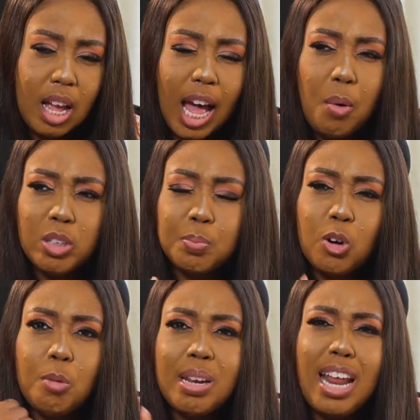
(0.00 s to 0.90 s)
I was
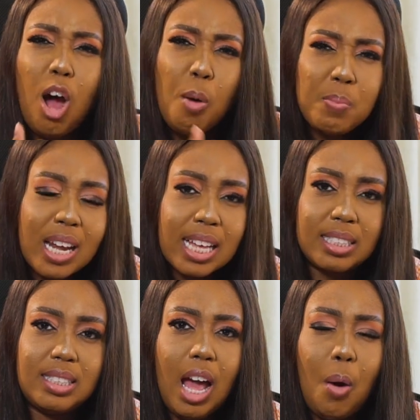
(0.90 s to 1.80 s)
becoming
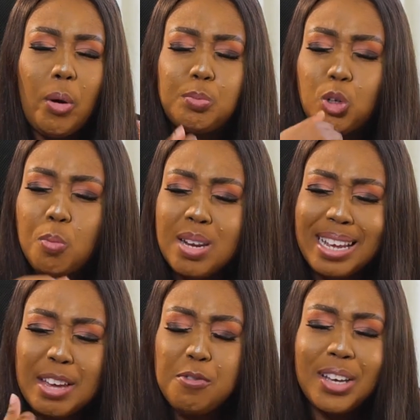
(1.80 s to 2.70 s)
helpless. I was becoming
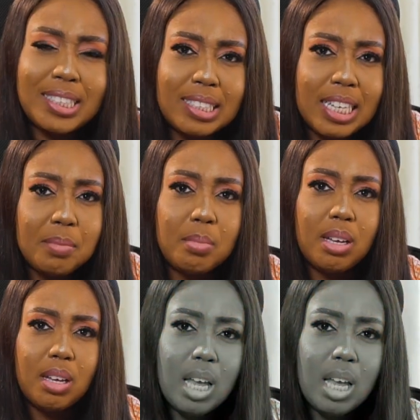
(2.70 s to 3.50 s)
like a victim.